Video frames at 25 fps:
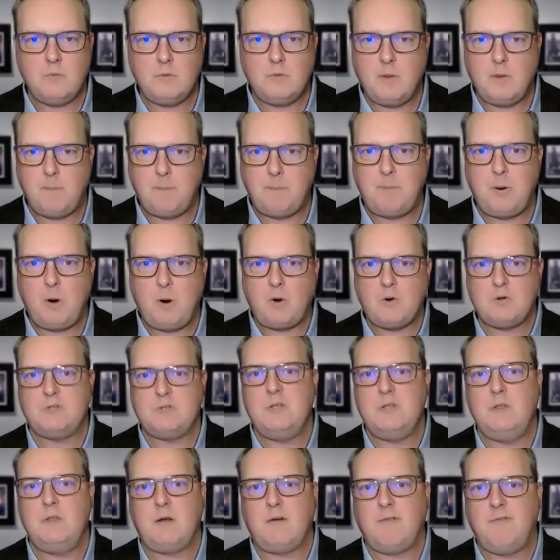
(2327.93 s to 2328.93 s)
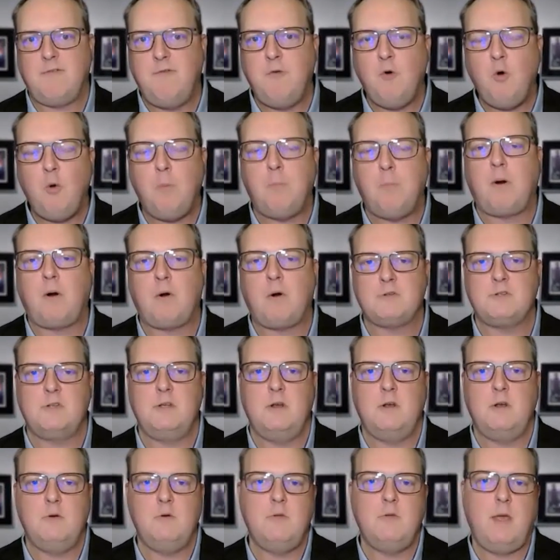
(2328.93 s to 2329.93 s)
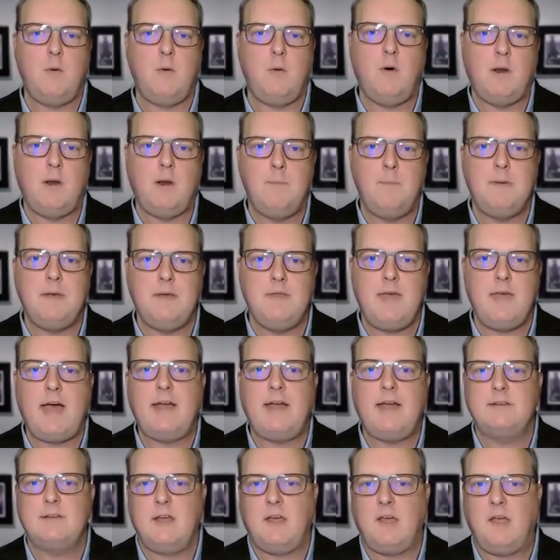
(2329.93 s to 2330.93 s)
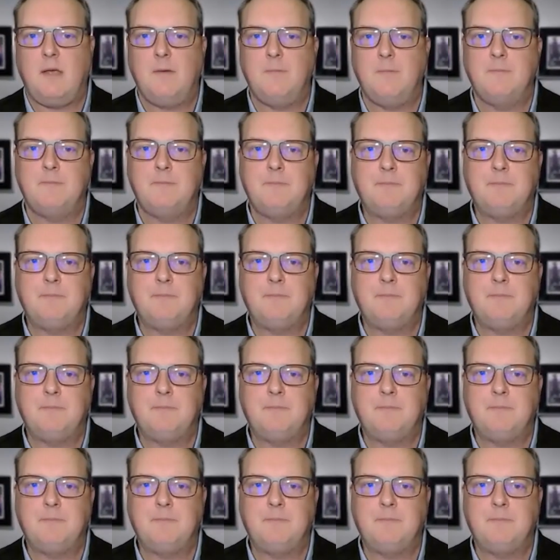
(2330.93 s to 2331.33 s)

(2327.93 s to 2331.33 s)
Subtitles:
the person, their full person who they want to be that day.